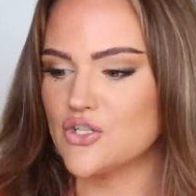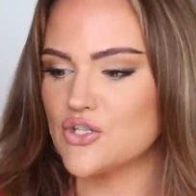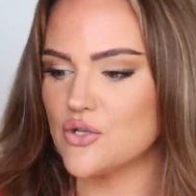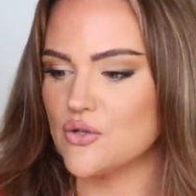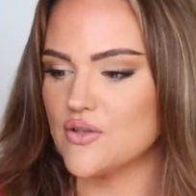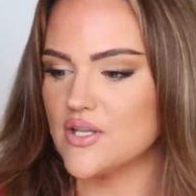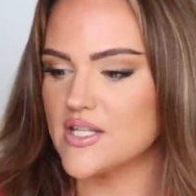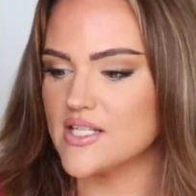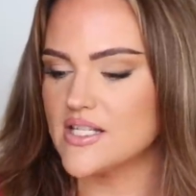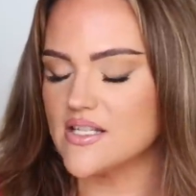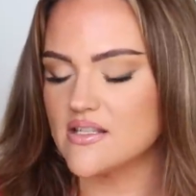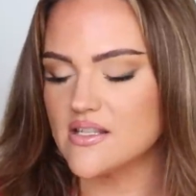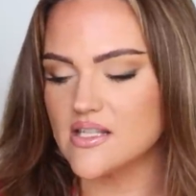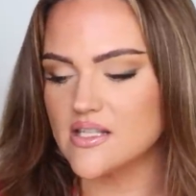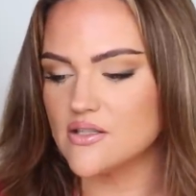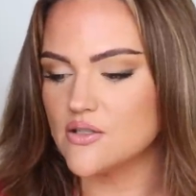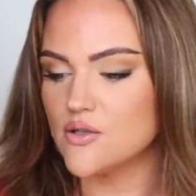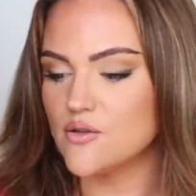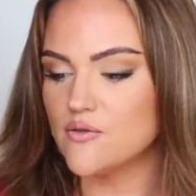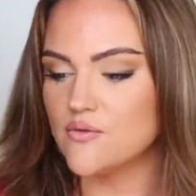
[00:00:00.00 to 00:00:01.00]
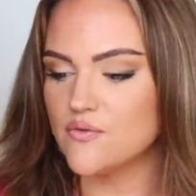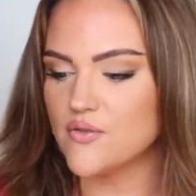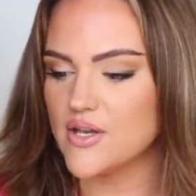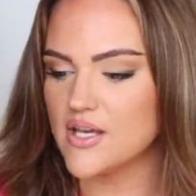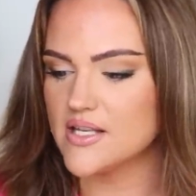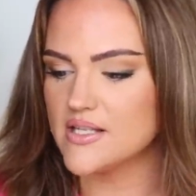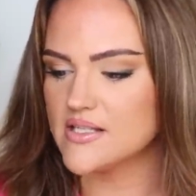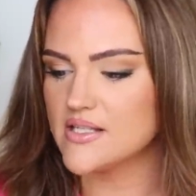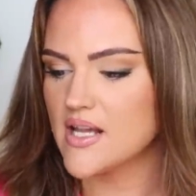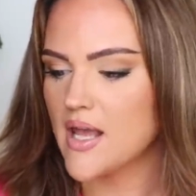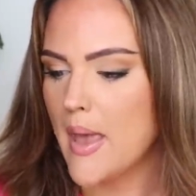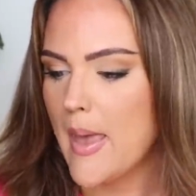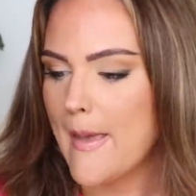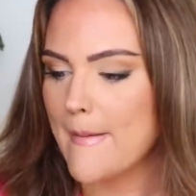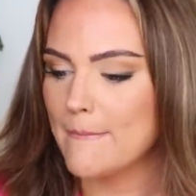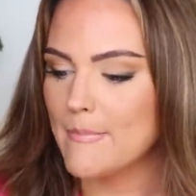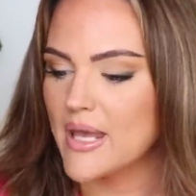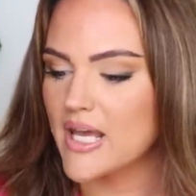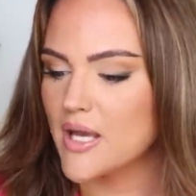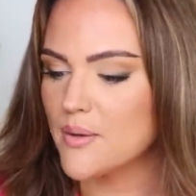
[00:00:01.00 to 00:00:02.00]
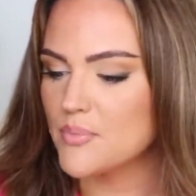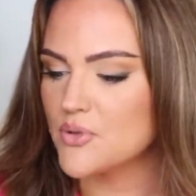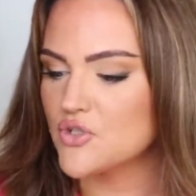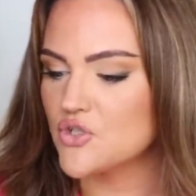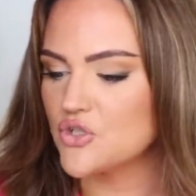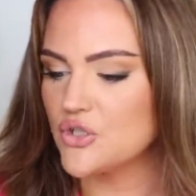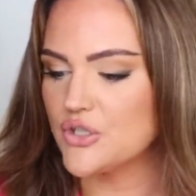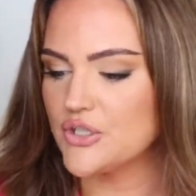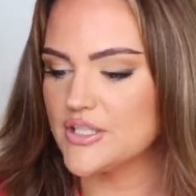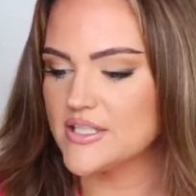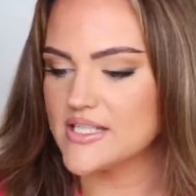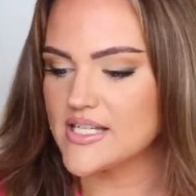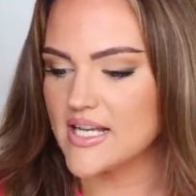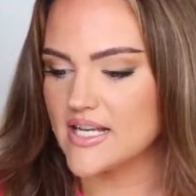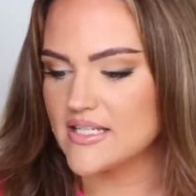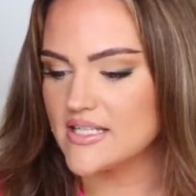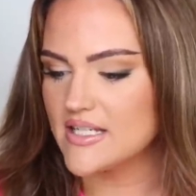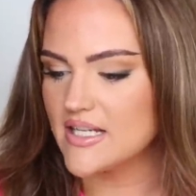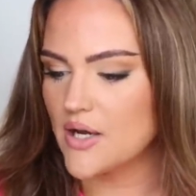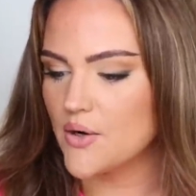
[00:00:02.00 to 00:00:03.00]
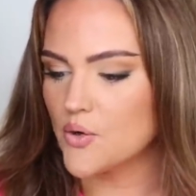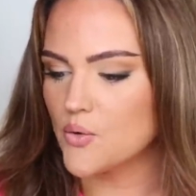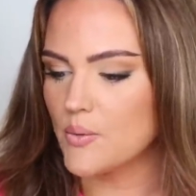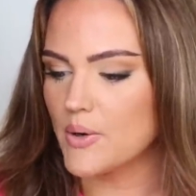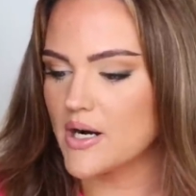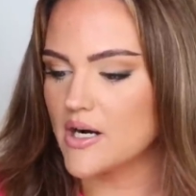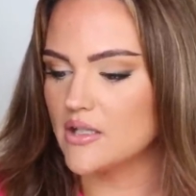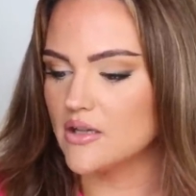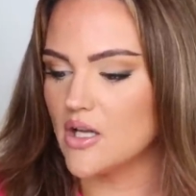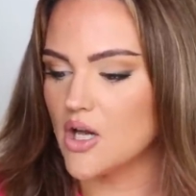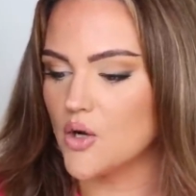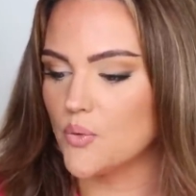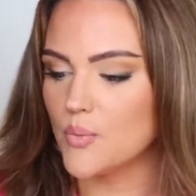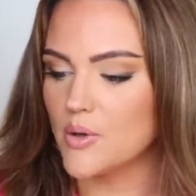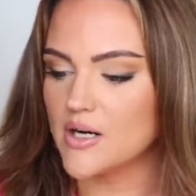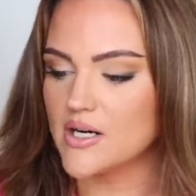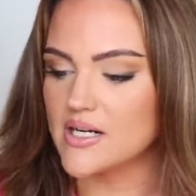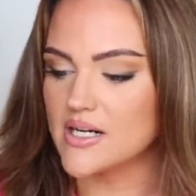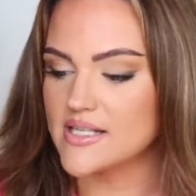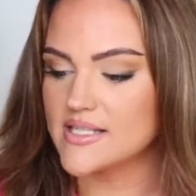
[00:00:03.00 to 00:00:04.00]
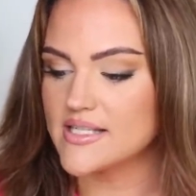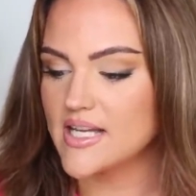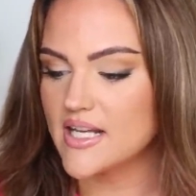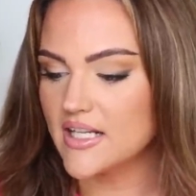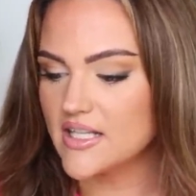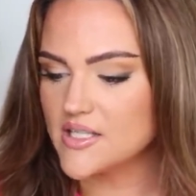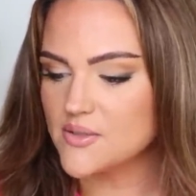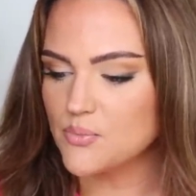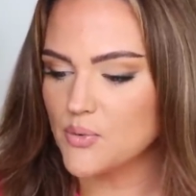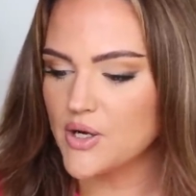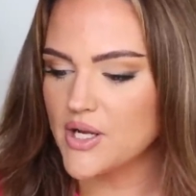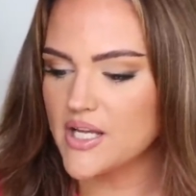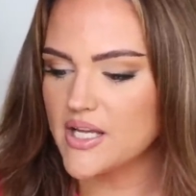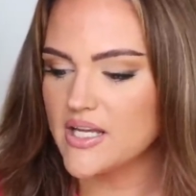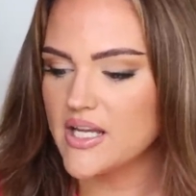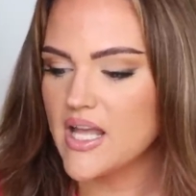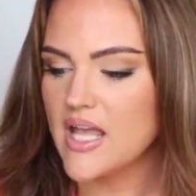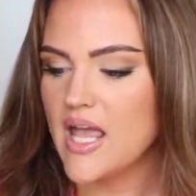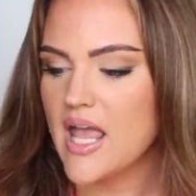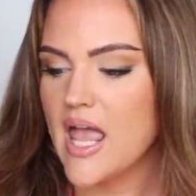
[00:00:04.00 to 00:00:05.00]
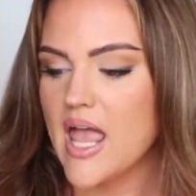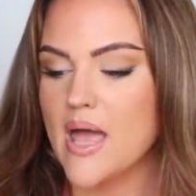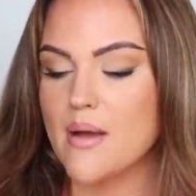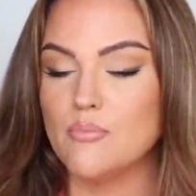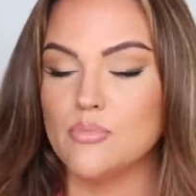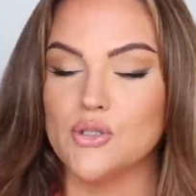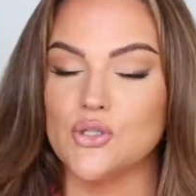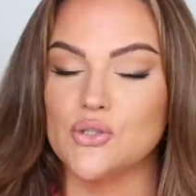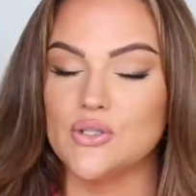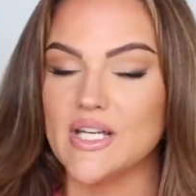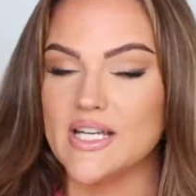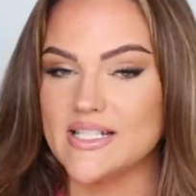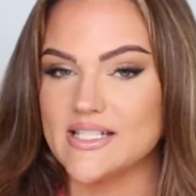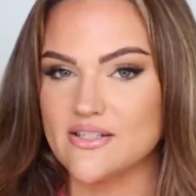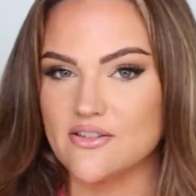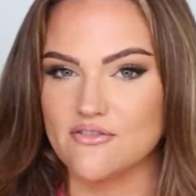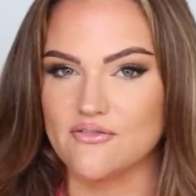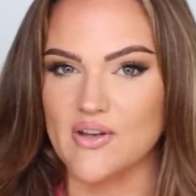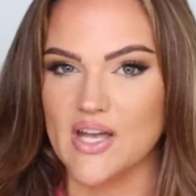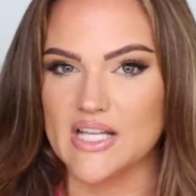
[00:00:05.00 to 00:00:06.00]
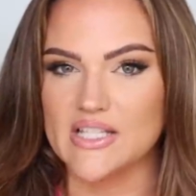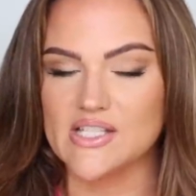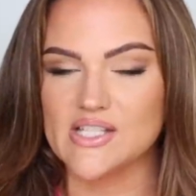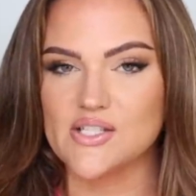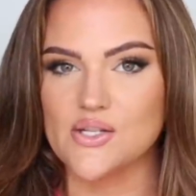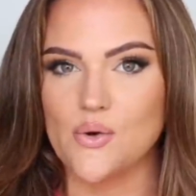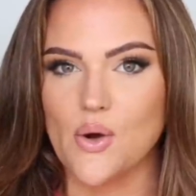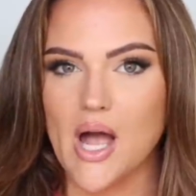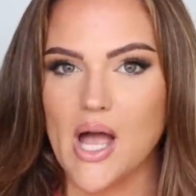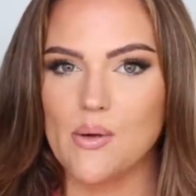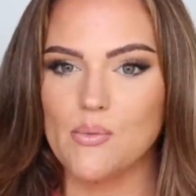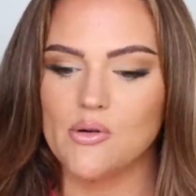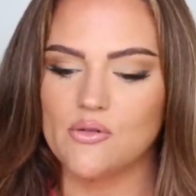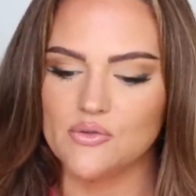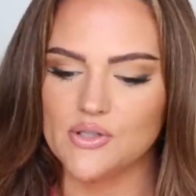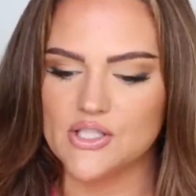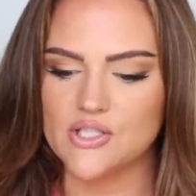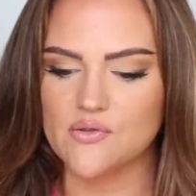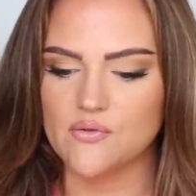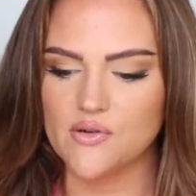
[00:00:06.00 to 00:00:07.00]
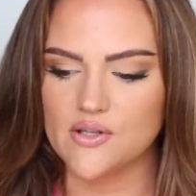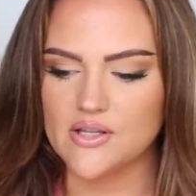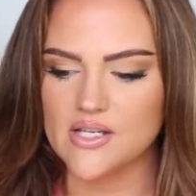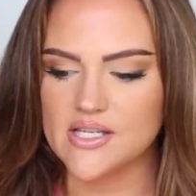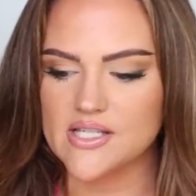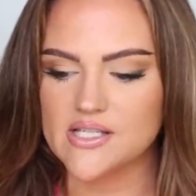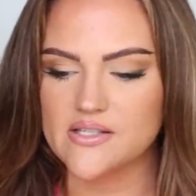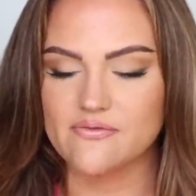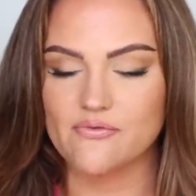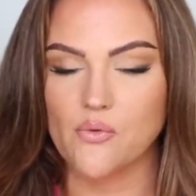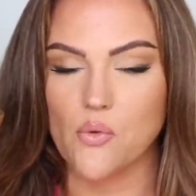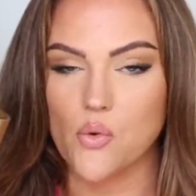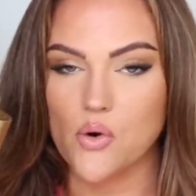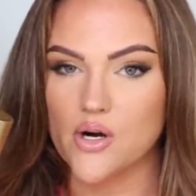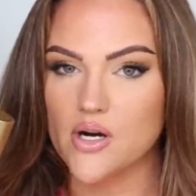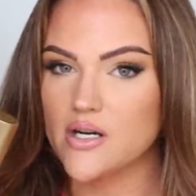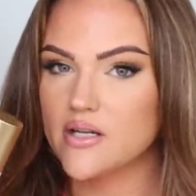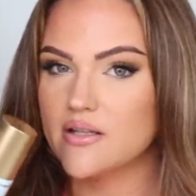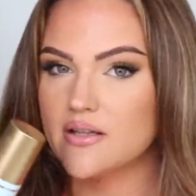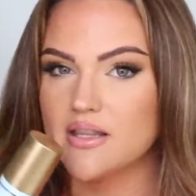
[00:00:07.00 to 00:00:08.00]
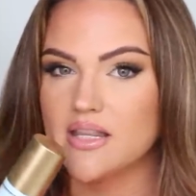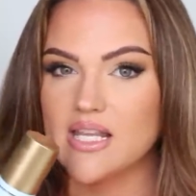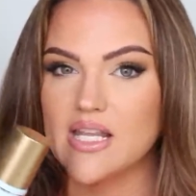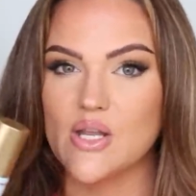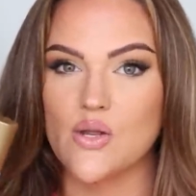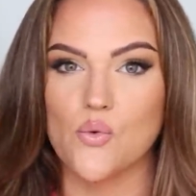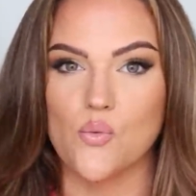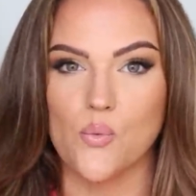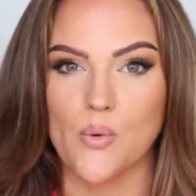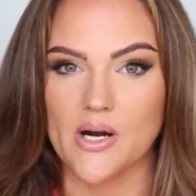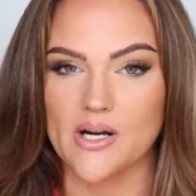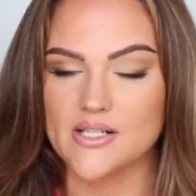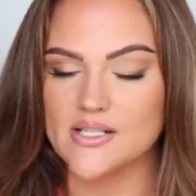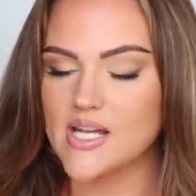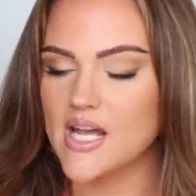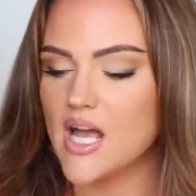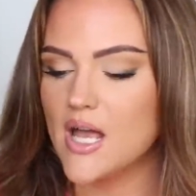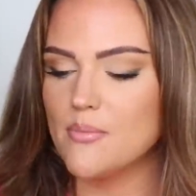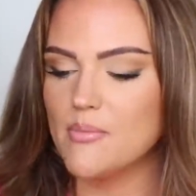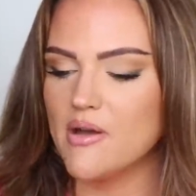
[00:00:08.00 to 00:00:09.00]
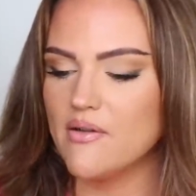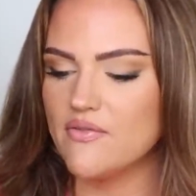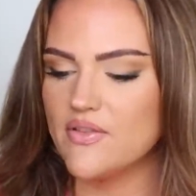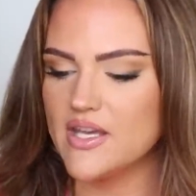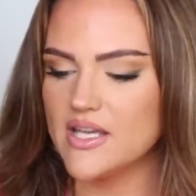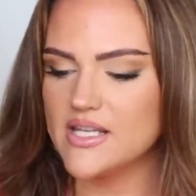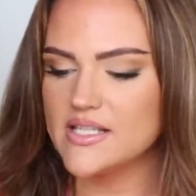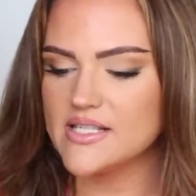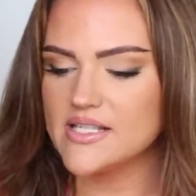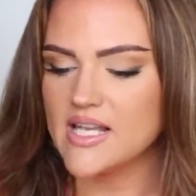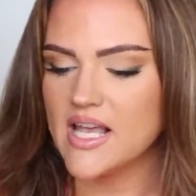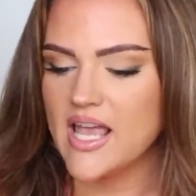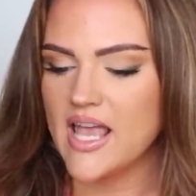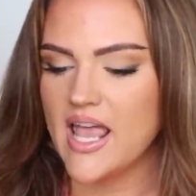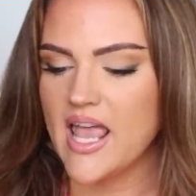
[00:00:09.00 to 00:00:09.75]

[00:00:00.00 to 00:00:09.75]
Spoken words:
So this is the Too Faced Makeup Insurance 18 Hour Wear Long Wear Setting Spray and Blue Light Defense. So I will reach for this for the wear time of this.